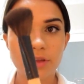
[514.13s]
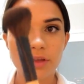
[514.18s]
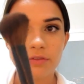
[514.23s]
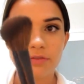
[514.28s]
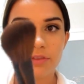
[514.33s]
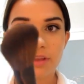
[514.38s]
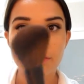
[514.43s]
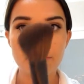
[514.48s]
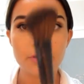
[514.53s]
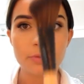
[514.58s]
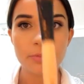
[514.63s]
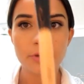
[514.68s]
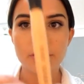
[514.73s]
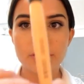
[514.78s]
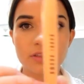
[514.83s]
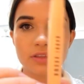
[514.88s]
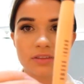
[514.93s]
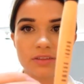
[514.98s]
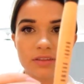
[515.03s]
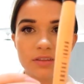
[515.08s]
fluffy
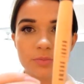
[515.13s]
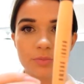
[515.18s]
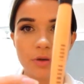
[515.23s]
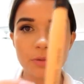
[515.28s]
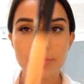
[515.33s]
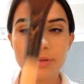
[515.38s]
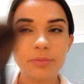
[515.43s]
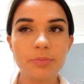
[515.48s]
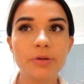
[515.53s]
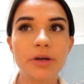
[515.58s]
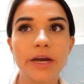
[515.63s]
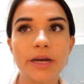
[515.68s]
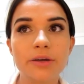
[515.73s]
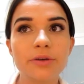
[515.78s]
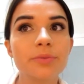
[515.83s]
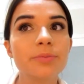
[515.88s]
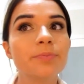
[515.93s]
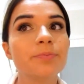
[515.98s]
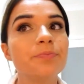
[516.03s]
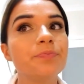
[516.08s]
brush. This is Bobbi
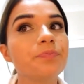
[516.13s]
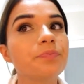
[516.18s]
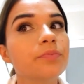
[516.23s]
Brown.